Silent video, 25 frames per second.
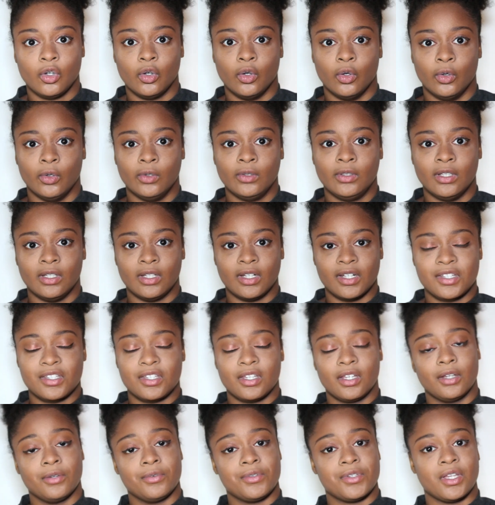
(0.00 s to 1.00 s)
So the next
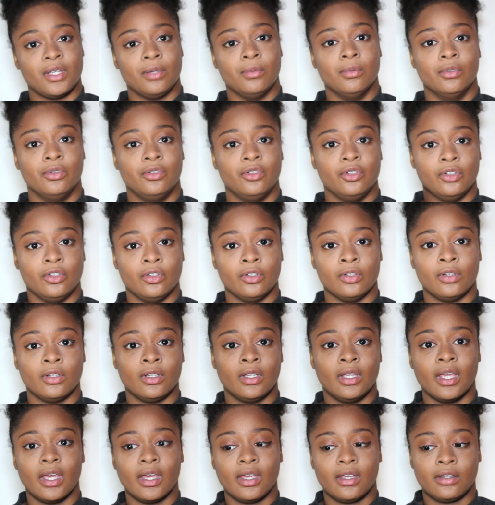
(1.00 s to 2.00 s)
thing I was able to
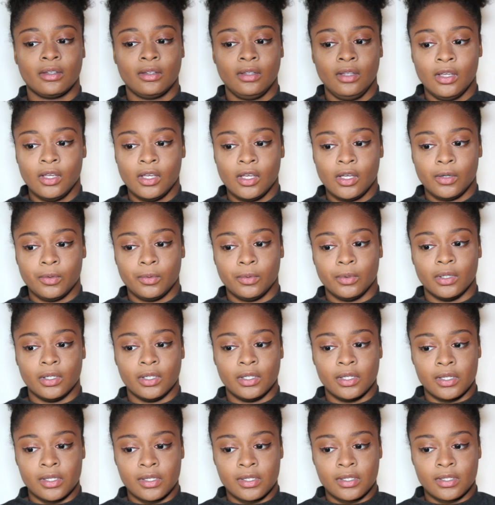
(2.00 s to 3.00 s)
get
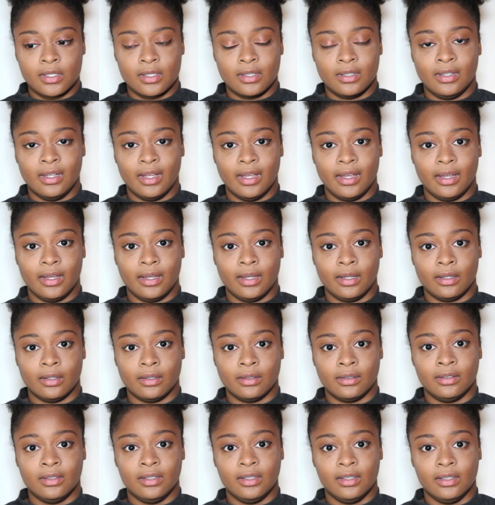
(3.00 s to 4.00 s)
was the
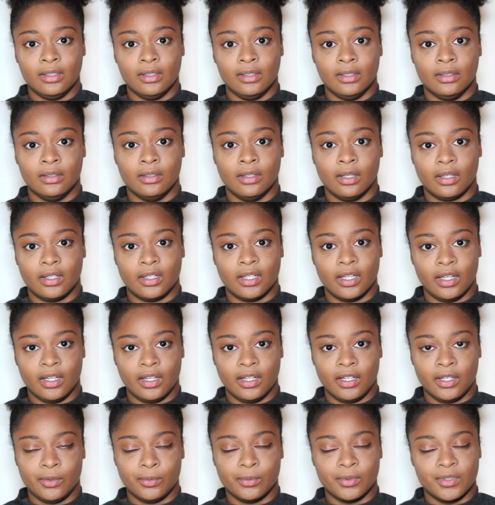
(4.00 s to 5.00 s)

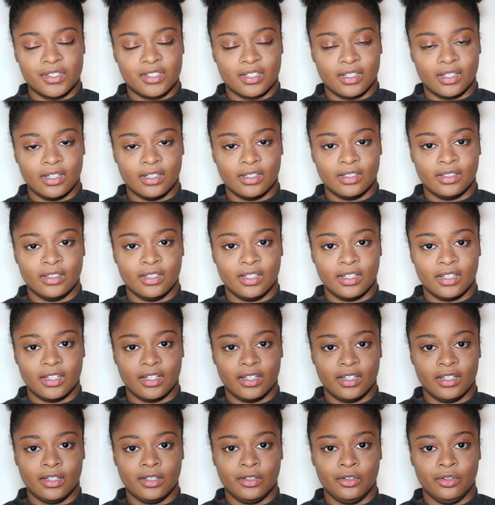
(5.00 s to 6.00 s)
NICKAK, once again,
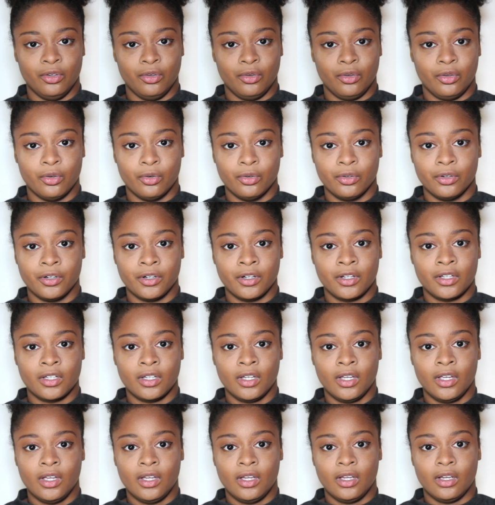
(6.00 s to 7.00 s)
NICKAK New York
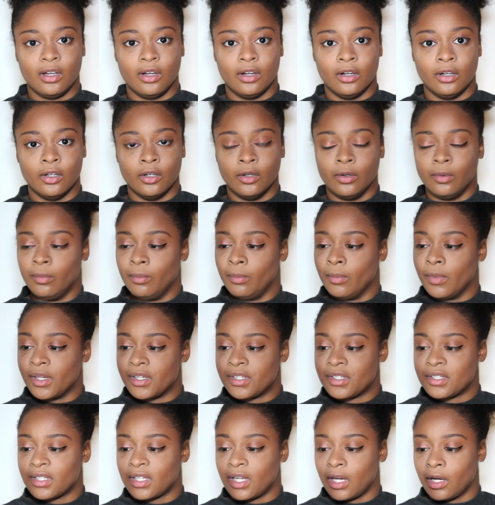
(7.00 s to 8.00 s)

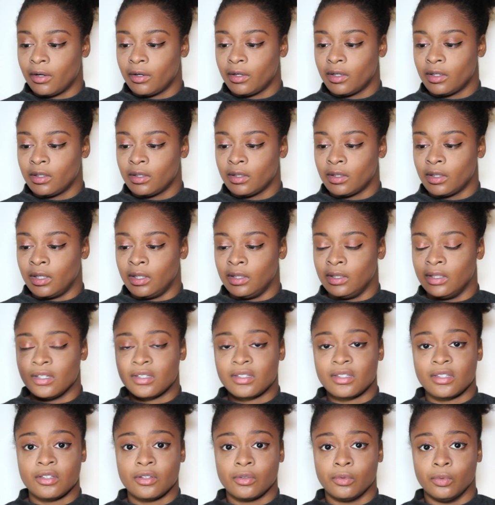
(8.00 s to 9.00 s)
mascara, and
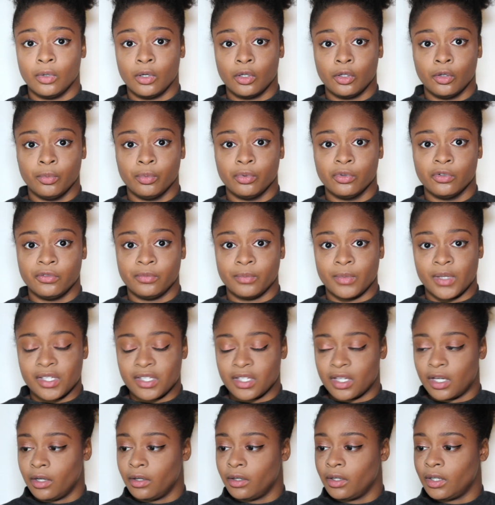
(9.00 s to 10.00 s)
this is a waterproof
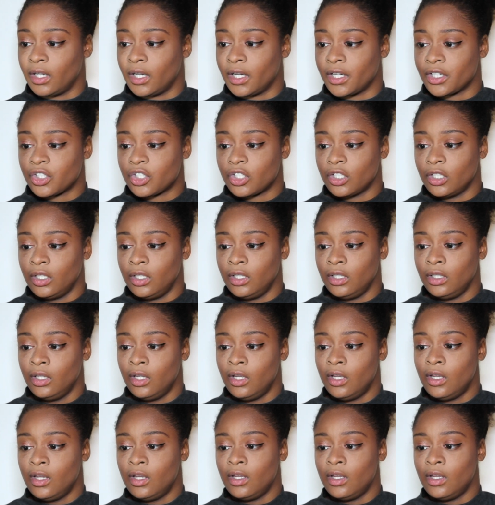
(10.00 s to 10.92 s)
mascara actually,